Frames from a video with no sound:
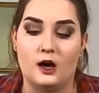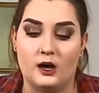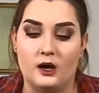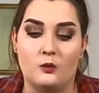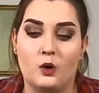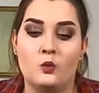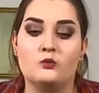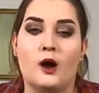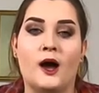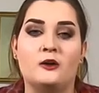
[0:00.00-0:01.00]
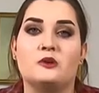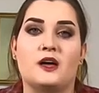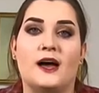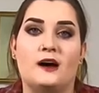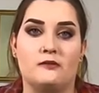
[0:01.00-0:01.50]
I won't ride with
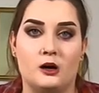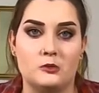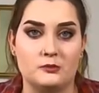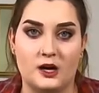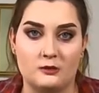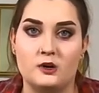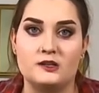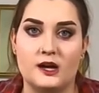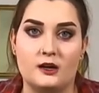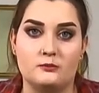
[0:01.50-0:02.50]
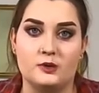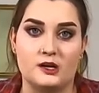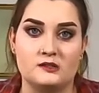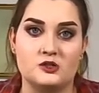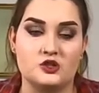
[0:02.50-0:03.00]
a half helmet behind my dad
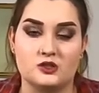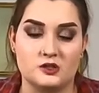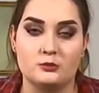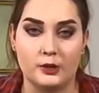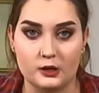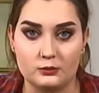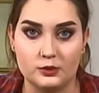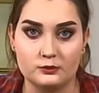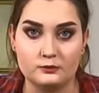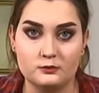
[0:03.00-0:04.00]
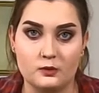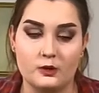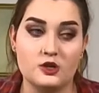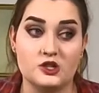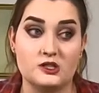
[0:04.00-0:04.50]
because it's just unbearable
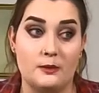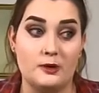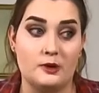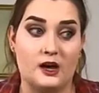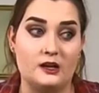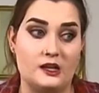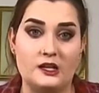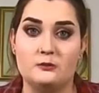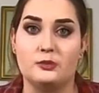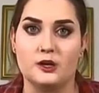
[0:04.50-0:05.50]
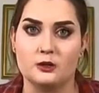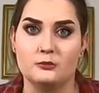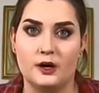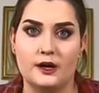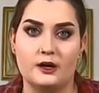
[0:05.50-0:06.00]
or just, I mean, behind any bigger
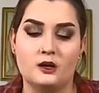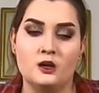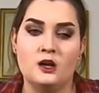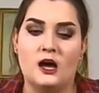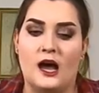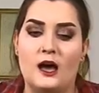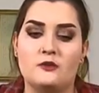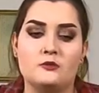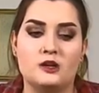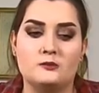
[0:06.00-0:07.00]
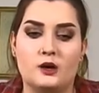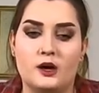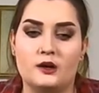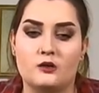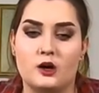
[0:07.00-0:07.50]
bike. I haven't ridden
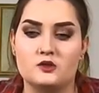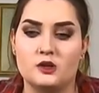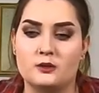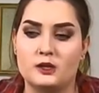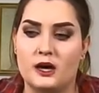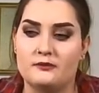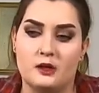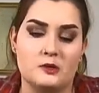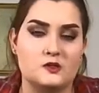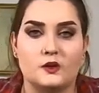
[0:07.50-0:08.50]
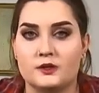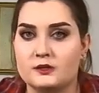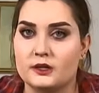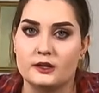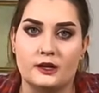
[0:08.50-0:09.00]
behind a crotch rocket with a half helmet, so I
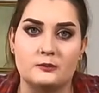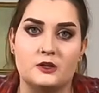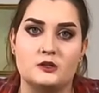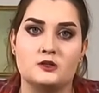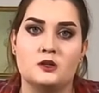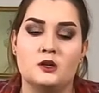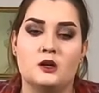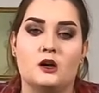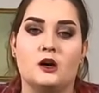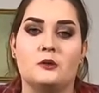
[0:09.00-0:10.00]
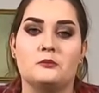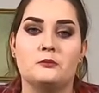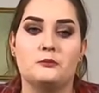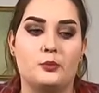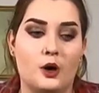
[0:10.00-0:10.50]
couldn't tell you that much. Um,
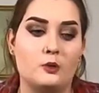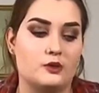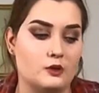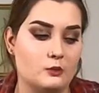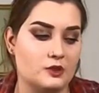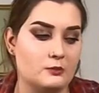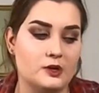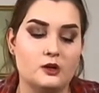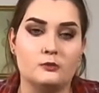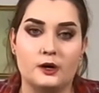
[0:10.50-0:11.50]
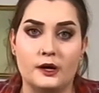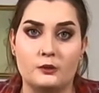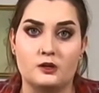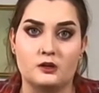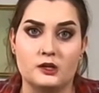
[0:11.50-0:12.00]
but with a, with a bigger bike,
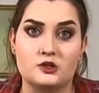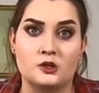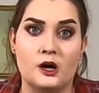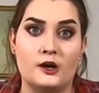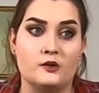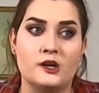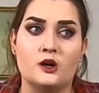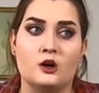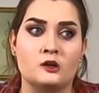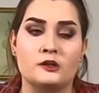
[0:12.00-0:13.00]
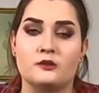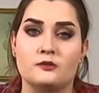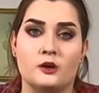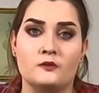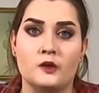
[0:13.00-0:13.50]
with an Electra Glide or any Harley in
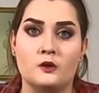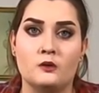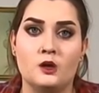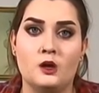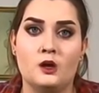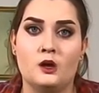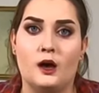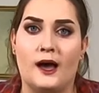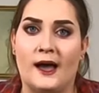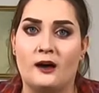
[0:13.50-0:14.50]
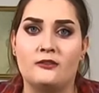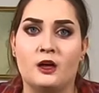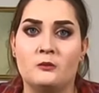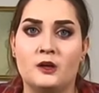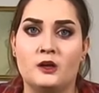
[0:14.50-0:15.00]
front of you, a half
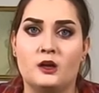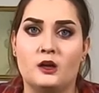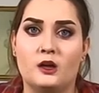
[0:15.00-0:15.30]
helmet